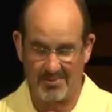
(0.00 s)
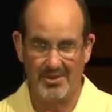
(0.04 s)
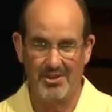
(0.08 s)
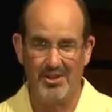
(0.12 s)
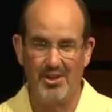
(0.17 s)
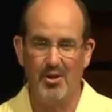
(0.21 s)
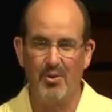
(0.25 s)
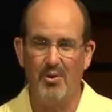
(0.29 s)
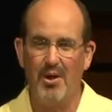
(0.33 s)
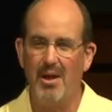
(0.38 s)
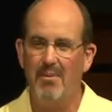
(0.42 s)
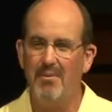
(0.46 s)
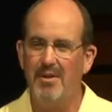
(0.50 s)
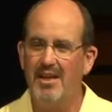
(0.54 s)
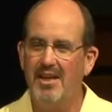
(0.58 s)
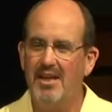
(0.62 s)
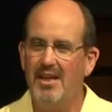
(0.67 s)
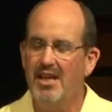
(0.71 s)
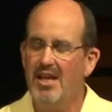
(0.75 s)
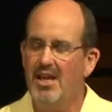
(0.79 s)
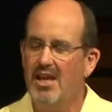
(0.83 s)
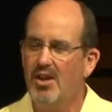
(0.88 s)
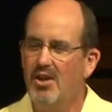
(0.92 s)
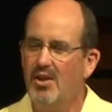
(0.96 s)
You know, I mean,
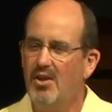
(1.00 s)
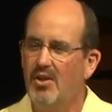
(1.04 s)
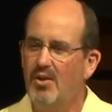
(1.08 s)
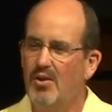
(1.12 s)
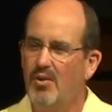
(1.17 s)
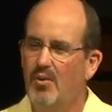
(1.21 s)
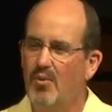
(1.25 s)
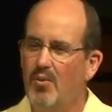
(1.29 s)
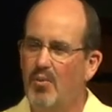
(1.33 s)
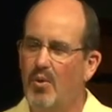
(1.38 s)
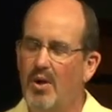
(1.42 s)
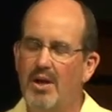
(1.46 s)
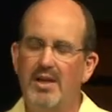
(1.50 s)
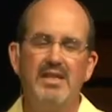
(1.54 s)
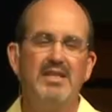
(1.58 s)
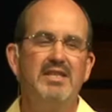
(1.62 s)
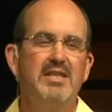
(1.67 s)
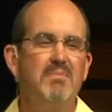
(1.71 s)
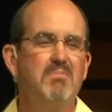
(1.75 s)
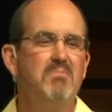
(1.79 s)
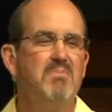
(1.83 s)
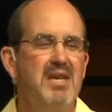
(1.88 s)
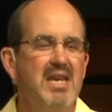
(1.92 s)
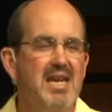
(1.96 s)
what does
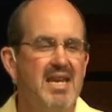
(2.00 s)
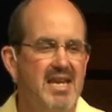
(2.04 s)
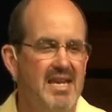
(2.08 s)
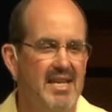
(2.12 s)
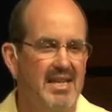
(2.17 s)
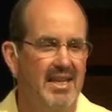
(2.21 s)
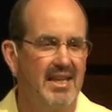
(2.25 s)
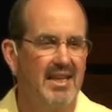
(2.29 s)
it mean?